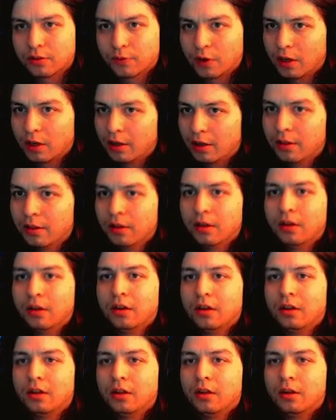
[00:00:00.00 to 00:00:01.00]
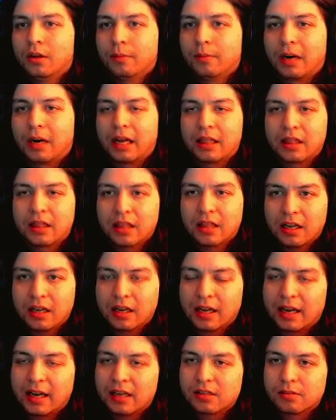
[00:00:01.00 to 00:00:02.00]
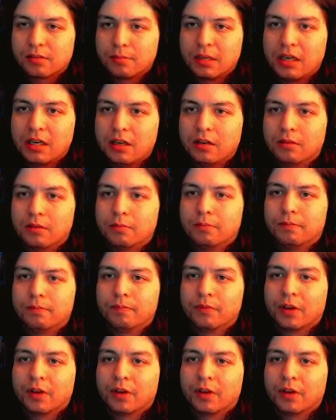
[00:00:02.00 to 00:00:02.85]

fun, but I think as a medium